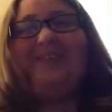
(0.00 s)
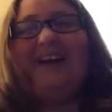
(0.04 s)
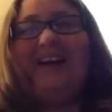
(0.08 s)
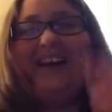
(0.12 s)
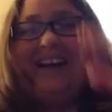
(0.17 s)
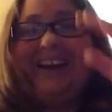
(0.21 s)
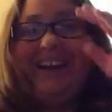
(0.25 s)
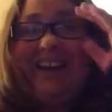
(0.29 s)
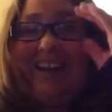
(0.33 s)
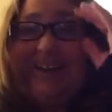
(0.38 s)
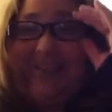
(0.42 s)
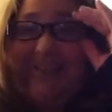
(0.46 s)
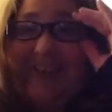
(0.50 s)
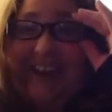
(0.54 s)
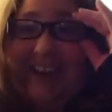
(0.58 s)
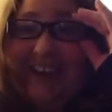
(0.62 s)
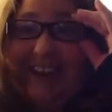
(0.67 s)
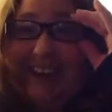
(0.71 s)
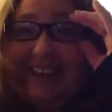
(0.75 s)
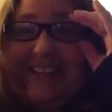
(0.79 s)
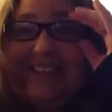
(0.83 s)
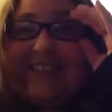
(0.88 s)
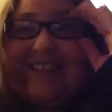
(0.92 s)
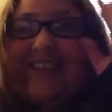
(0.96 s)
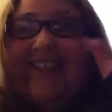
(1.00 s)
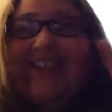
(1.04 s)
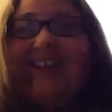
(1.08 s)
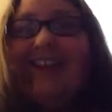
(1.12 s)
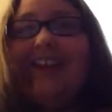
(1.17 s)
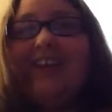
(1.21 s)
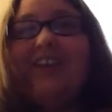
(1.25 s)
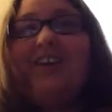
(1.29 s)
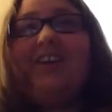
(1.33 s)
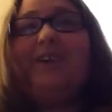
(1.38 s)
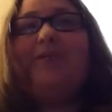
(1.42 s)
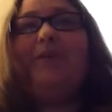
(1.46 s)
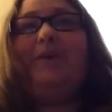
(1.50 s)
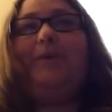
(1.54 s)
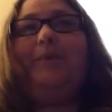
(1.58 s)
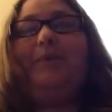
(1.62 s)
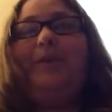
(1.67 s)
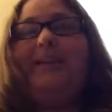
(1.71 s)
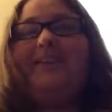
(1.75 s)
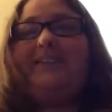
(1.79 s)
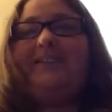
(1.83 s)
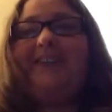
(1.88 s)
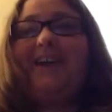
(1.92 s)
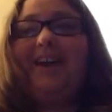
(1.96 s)
but anyway, it's going to be a
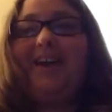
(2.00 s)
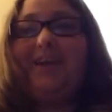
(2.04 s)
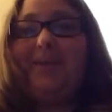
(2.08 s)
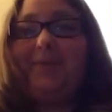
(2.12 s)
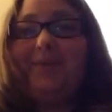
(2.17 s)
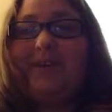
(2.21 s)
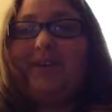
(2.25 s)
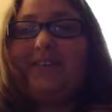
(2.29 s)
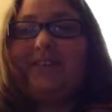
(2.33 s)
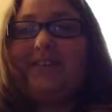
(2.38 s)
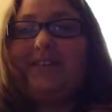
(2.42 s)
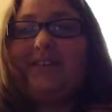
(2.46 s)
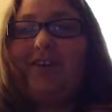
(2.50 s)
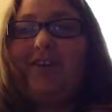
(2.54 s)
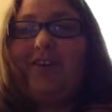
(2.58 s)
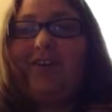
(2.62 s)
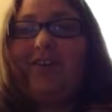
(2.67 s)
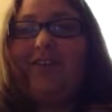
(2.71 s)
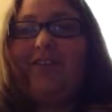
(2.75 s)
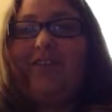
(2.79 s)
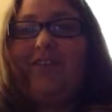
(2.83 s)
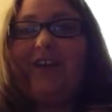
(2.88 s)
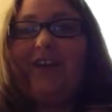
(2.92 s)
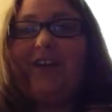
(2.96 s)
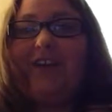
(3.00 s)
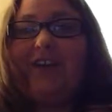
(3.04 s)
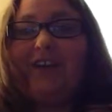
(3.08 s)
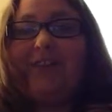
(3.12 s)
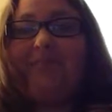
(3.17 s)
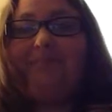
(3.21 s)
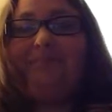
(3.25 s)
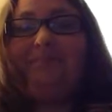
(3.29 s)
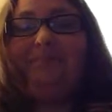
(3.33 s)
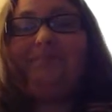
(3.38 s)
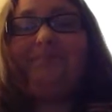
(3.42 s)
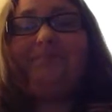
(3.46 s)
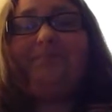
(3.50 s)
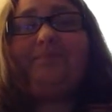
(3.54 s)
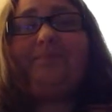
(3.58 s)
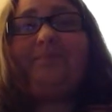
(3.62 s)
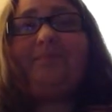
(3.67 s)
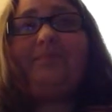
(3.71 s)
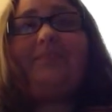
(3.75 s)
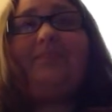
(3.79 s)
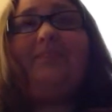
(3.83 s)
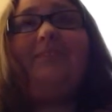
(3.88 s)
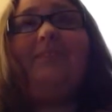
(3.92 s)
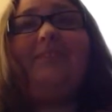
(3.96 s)
place that kind of mixes all of that in.
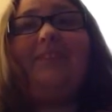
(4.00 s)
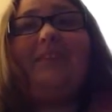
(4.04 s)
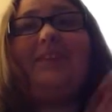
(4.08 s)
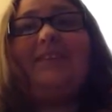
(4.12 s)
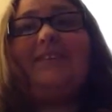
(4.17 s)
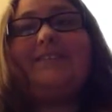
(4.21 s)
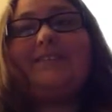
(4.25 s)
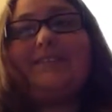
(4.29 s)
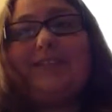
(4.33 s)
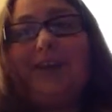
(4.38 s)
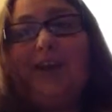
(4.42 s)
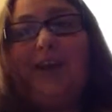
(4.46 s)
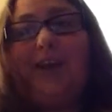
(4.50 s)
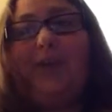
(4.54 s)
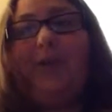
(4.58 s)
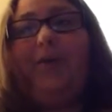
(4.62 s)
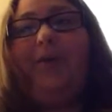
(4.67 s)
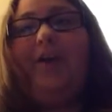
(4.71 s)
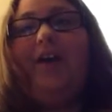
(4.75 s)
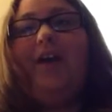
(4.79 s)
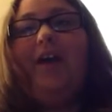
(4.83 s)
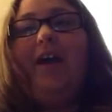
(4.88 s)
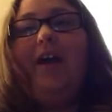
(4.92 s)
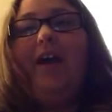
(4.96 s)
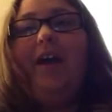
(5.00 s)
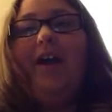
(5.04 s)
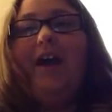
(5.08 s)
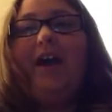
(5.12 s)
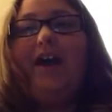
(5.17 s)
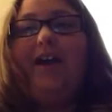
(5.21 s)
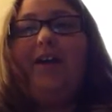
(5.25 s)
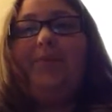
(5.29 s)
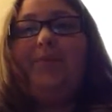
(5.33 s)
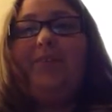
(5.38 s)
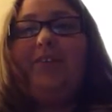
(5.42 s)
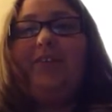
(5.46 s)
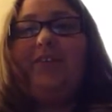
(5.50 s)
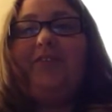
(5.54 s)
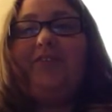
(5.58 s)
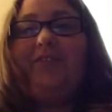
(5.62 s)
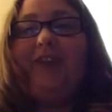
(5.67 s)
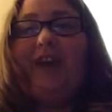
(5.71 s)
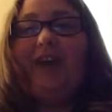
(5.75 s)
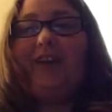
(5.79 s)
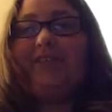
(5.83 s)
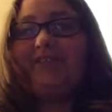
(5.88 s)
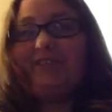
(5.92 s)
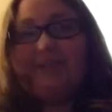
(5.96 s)
So, um, if
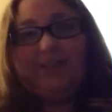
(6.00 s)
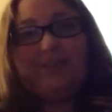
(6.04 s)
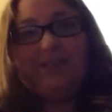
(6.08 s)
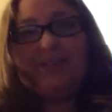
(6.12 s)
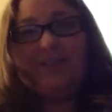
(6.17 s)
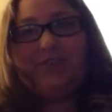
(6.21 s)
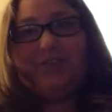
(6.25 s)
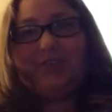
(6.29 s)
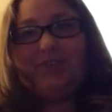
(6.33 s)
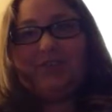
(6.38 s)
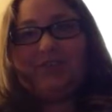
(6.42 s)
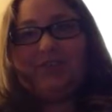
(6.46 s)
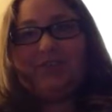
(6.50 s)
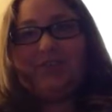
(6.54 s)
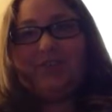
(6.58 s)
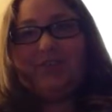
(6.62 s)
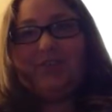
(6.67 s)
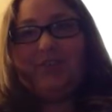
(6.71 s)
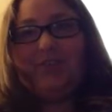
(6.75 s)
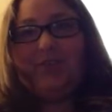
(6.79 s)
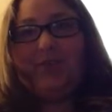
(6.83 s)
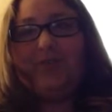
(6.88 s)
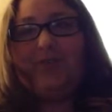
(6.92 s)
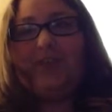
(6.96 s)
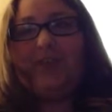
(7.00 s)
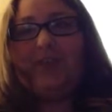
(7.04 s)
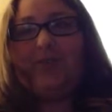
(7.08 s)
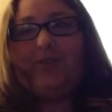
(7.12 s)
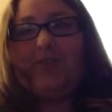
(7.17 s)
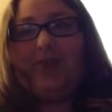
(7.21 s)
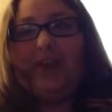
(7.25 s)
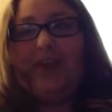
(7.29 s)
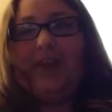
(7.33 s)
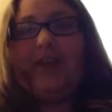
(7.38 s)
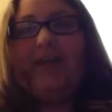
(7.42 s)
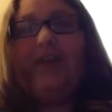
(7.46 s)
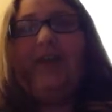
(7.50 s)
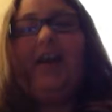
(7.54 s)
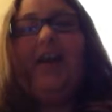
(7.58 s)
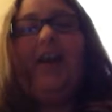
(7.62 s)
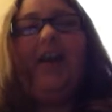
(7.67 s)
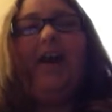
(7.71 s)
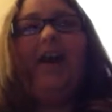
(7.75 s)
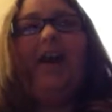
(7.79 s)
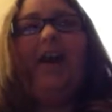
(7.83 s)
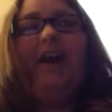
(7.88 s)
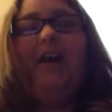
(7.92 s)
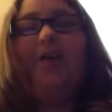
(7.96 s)
that sounds interesting to you, then great.
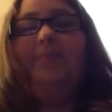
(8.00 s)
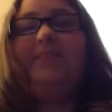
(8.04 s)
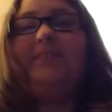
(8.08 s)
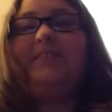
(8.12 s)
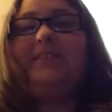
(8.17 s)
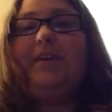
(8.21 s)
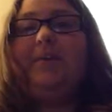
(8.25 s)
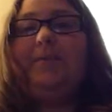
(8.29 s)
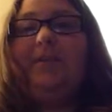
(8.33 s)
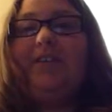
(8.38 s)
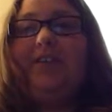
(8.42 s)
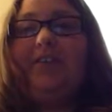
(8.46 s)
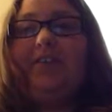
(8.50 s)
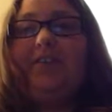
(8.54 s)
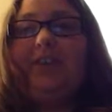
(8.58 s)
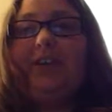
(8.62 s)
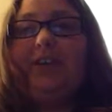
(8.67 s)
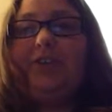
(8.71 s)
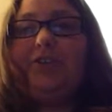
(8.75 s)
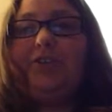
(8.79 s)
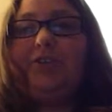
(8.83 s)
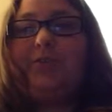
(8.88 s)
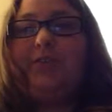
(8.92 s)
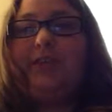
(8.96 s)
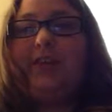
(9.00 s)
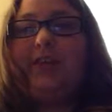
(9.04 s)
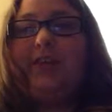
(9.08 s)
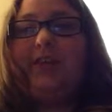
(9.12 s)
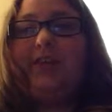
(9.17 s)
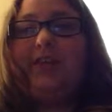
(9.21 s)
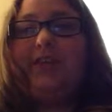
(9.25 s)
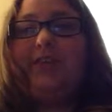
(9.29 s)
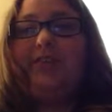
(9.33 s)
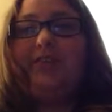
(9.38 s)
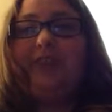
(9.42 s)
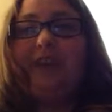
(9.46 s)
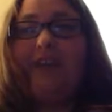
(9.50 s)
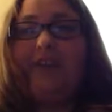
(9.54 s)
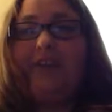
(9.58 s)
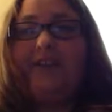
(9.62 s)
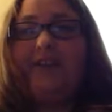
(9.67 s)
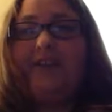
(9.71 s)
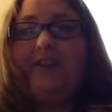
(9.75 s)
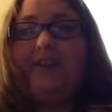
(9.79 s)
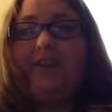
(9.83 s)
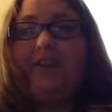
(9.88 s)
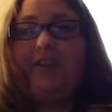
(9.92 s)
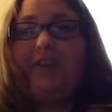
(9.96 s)
Um, some of the things you can find
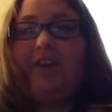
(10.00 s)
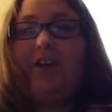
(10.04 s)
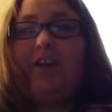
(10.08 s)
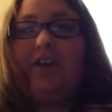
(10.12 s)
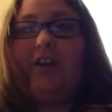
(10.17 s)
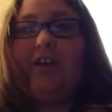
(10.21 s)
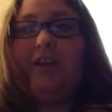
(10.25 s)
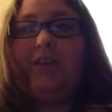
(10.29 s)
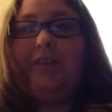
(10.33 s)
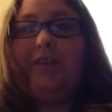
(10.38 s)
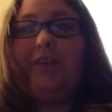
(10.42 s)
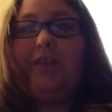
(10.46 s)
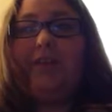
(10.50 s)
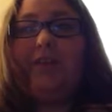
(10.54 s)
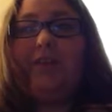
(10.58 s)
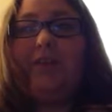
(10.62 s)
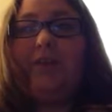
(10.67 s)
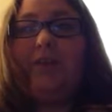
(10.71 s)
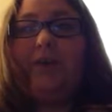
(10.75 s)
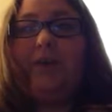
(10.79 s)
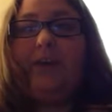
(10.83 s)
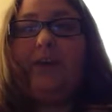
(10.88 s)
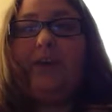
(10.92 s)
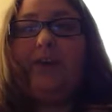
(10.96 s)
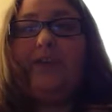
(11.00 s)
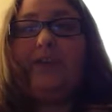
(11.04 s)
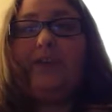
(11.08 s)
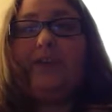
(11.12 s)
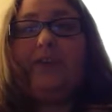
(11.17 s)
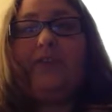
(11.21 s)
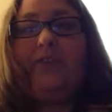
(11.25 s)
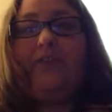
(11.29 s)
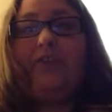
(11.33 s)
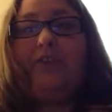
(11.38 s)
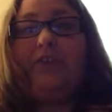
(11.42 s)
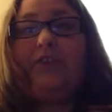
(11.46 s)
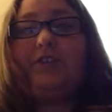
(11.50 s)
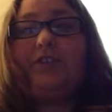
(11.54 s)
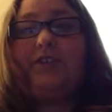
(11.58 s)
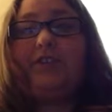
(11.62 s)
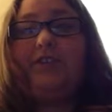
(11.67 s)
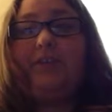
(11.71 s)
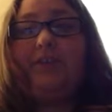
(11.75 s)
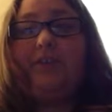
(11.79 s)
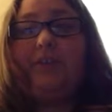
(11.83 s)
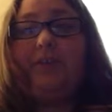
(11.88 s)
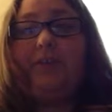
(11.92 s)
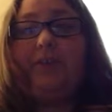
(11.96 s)
here are going to be giveaways on the first of
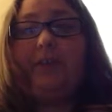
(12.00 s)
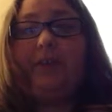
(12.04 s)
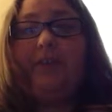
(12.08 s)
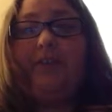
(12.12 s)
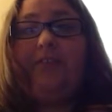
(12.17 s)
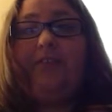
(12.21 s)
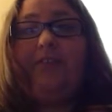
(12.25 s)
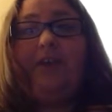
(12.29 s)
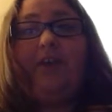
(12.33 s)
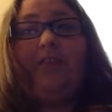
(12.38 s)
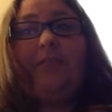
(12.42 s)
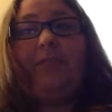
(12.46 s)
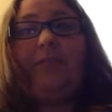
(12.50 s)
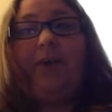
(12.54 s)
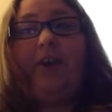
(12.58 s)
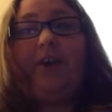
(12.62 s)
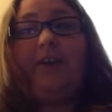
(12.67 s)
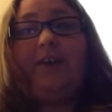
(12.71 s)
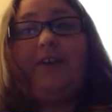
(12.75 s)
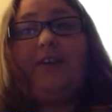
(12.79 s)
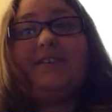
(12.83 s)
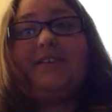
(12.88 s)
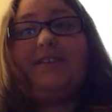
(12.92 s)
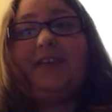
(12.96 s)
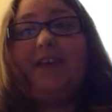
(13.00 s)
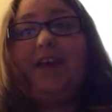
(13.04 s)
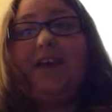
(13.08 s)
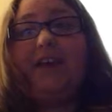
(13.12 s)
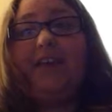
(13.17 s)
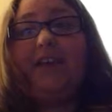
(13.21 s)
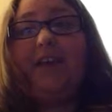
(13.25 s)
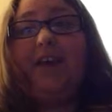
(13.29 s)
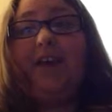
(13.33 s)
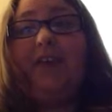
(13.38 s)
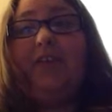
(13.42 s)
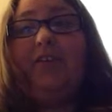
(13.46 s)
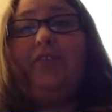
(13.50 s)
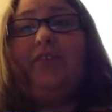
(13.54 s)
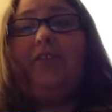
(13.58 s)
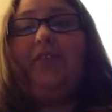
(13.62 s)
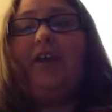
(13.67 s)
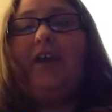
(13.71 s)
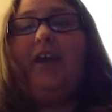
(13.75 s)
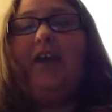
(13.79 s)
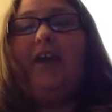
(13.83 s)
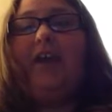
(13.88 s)
every month of products that I love